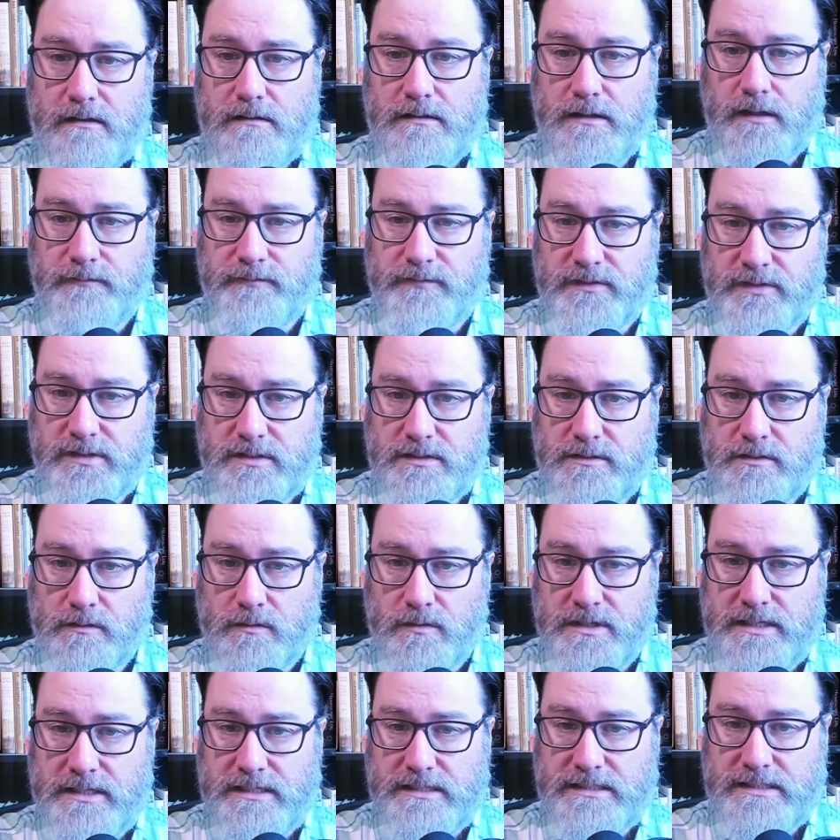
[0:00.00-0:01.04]
of the
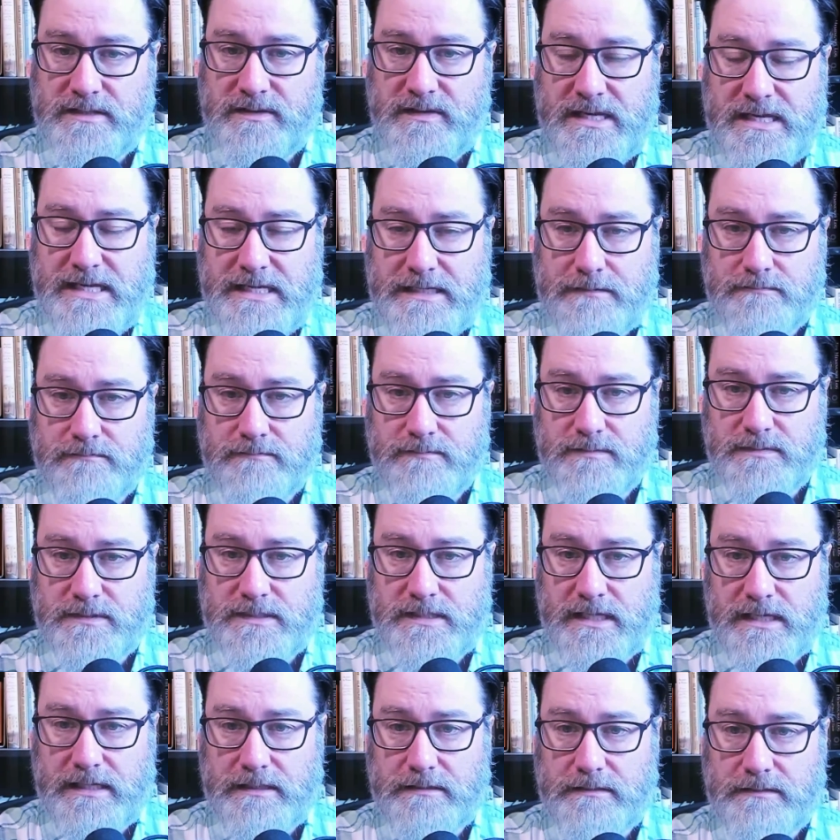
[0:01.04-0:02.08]
story's themes
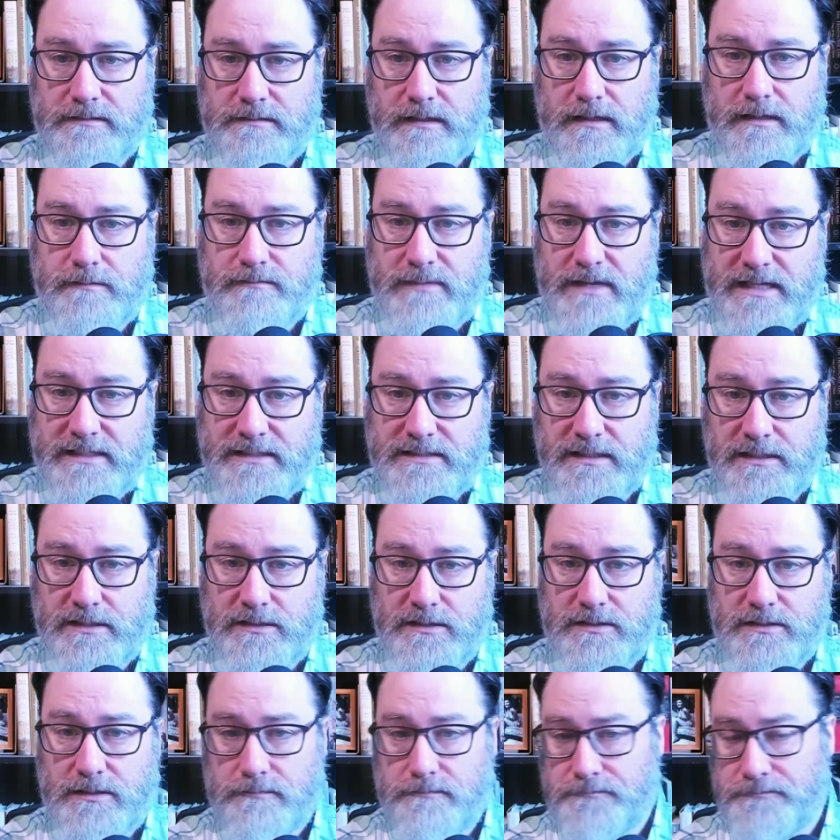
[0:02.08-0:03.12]
and message.